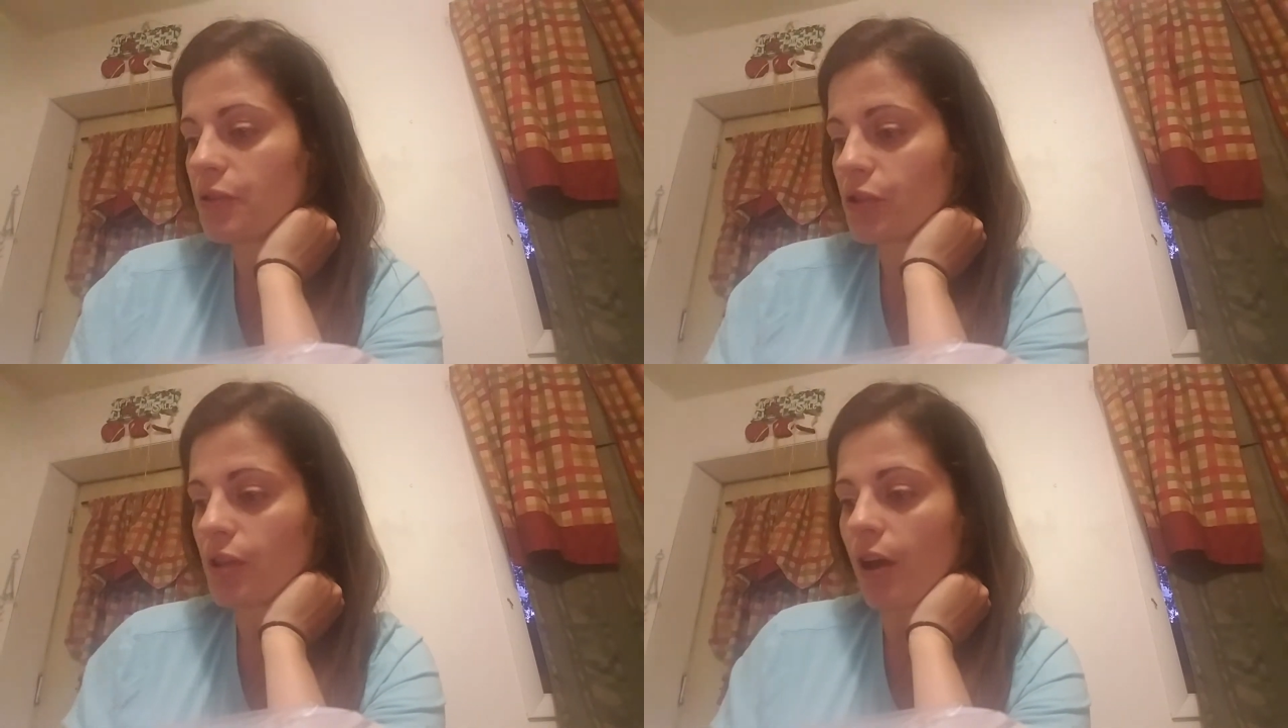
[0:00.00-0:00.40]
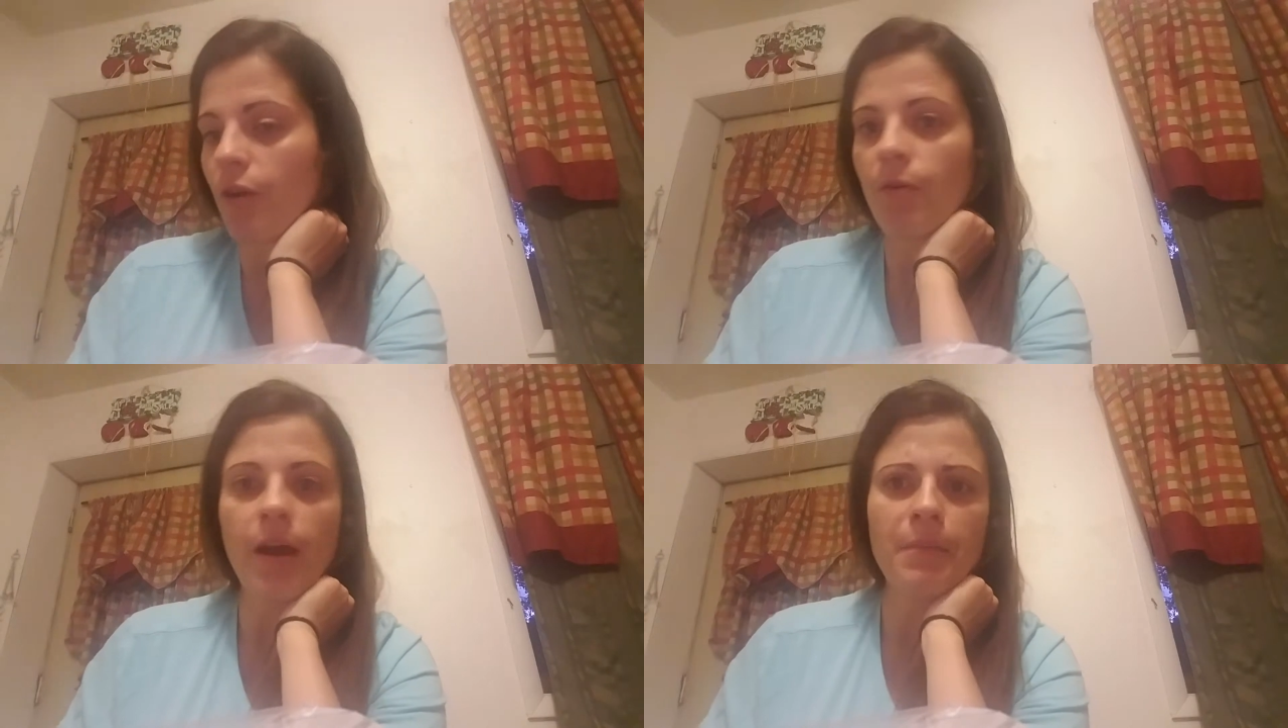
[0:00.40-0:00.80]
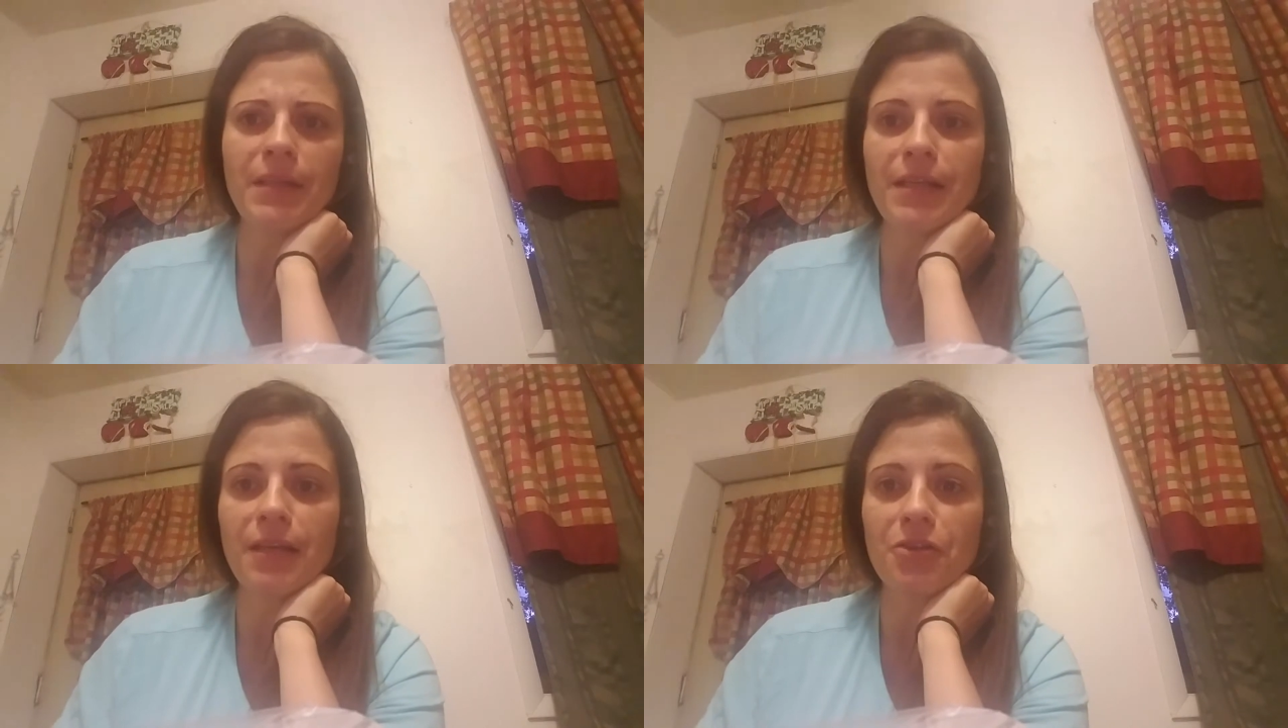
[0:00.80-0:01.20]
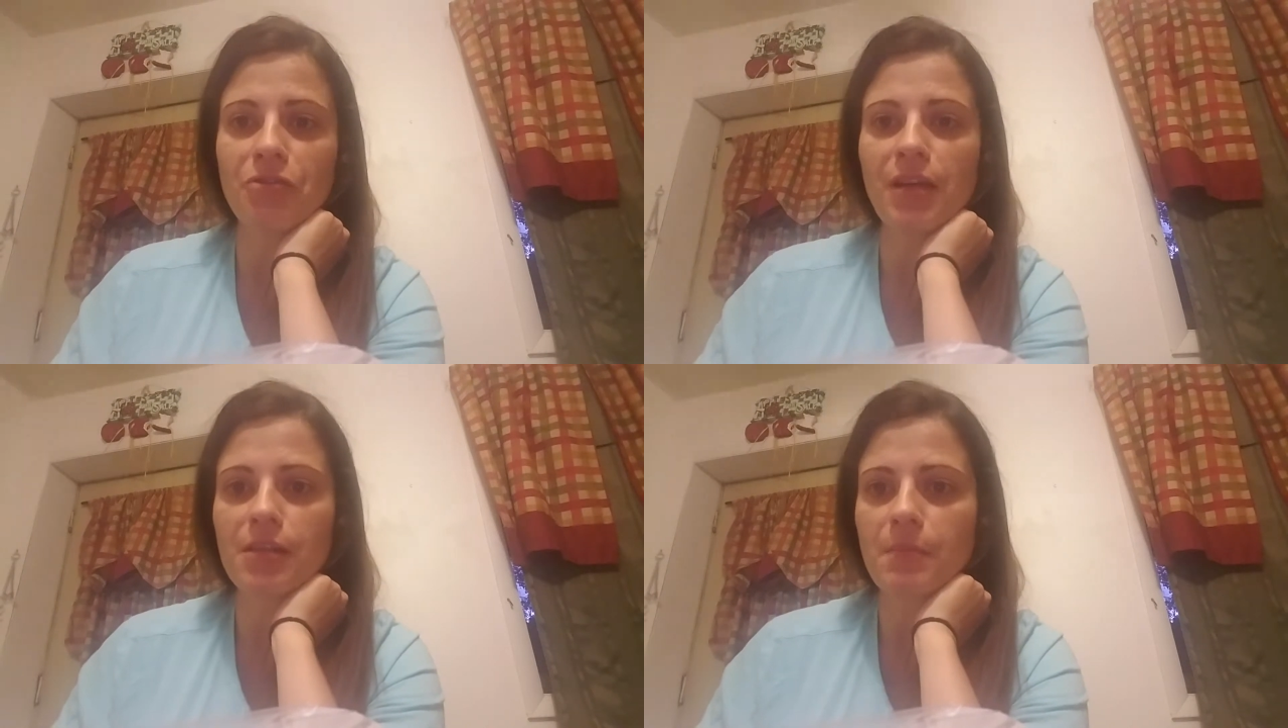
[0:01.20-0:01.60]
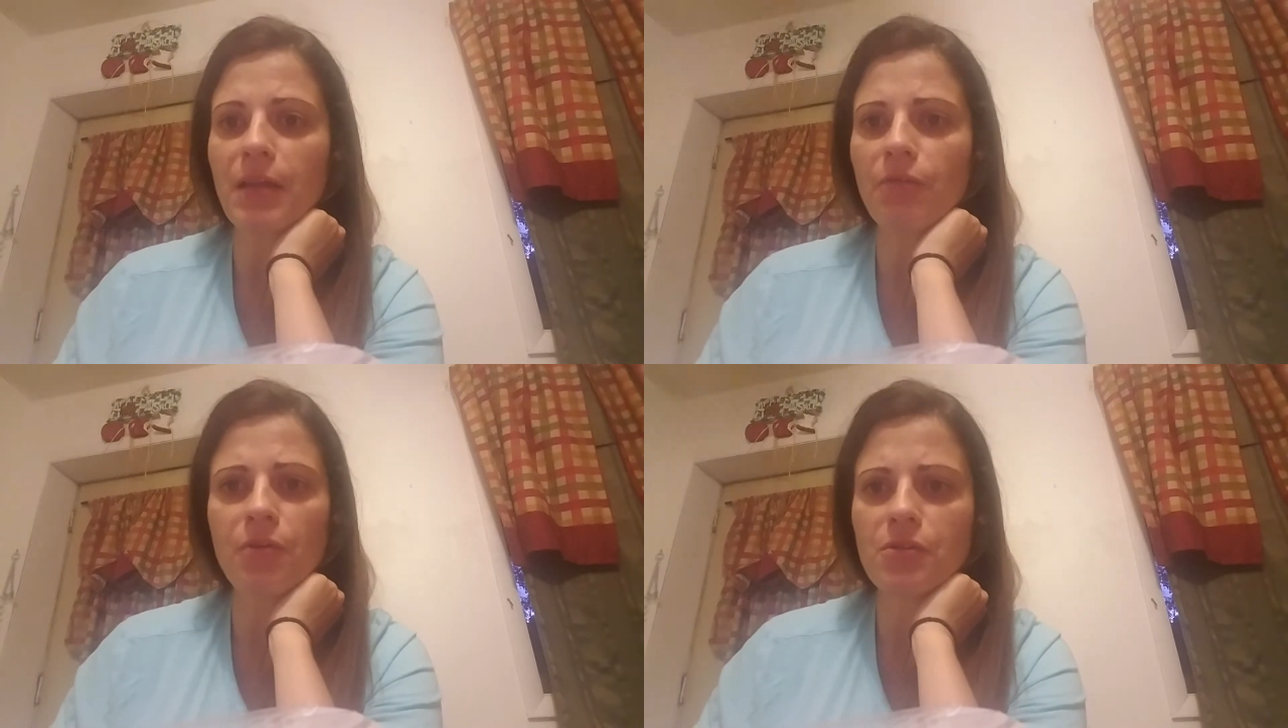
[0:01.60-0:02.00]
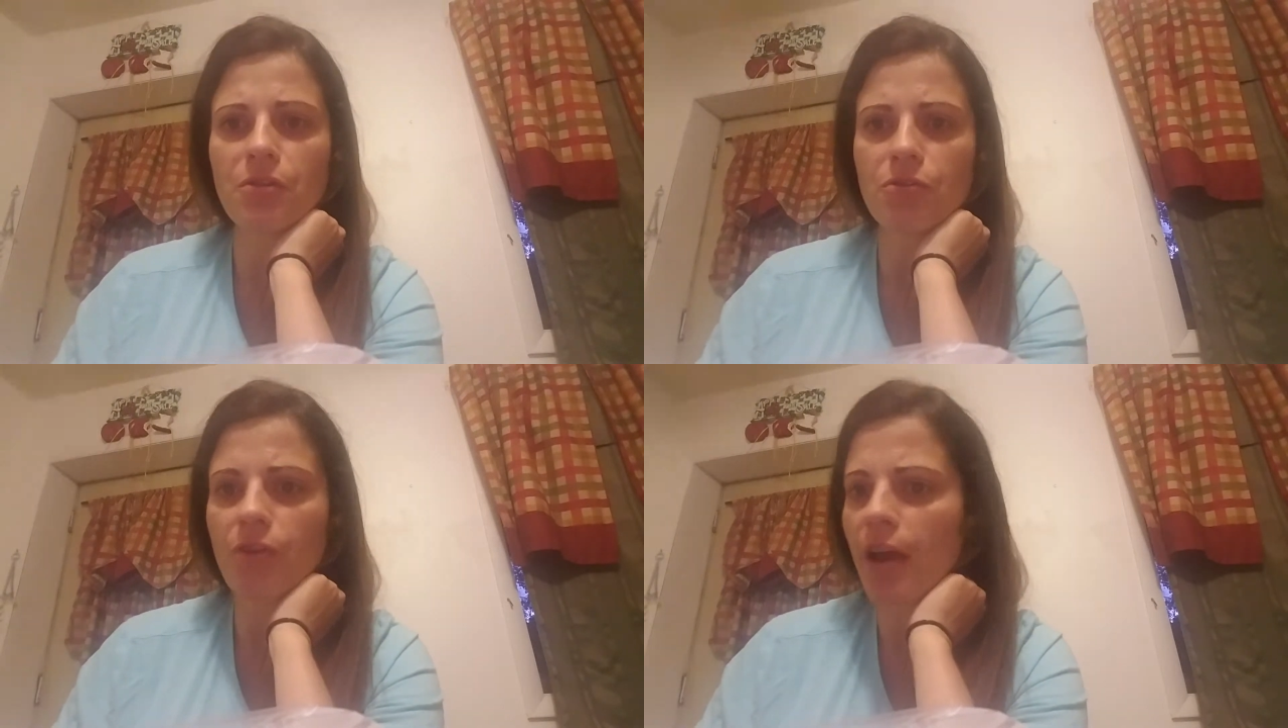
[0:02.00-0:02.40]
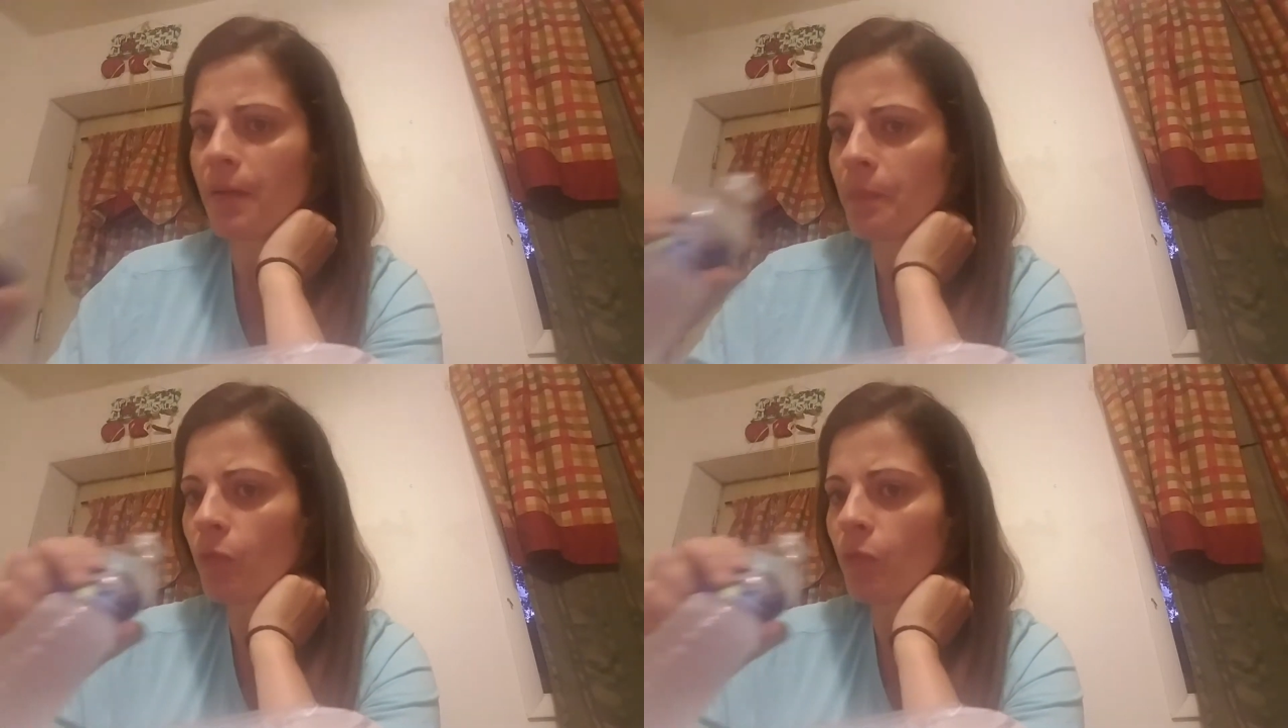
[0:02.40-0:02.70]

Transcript: So I'm going to take a drink because my throat is so dry.